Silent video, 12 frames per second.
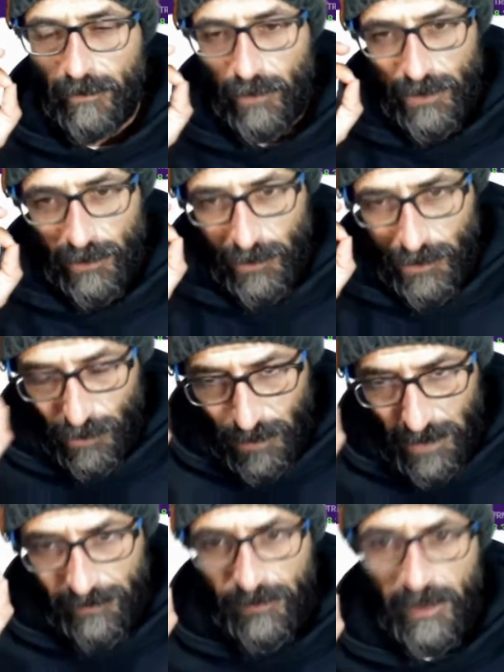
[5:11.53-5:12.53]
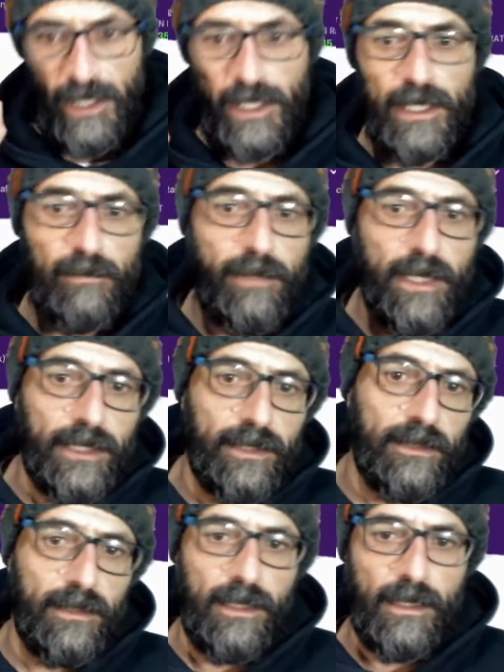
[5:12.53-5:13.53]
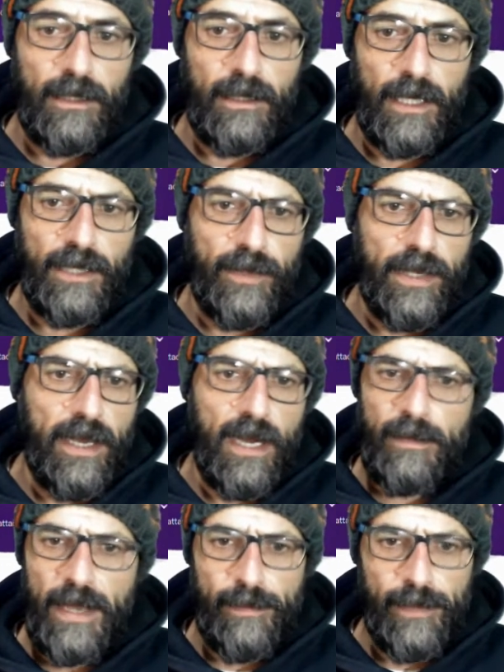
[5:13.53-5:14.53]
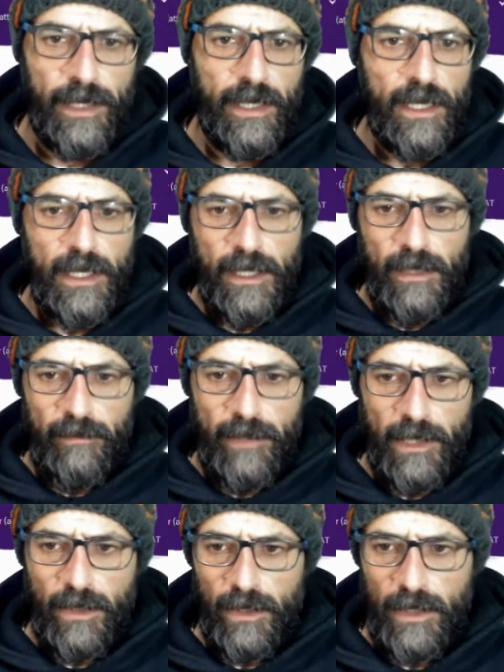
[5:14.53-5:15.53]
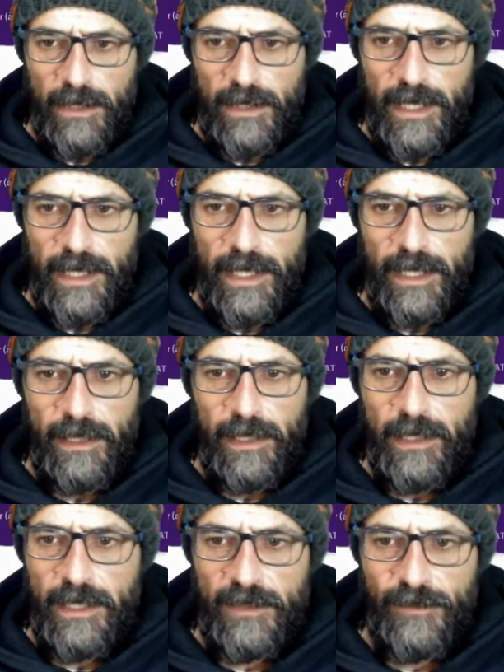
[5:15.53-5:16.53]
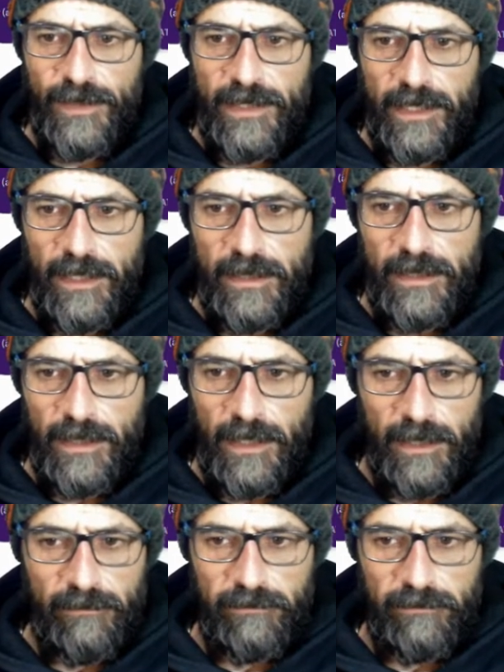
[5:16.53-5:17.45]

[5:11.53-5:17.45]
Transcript: We should have, but anyway, I'm happy because again his physicals are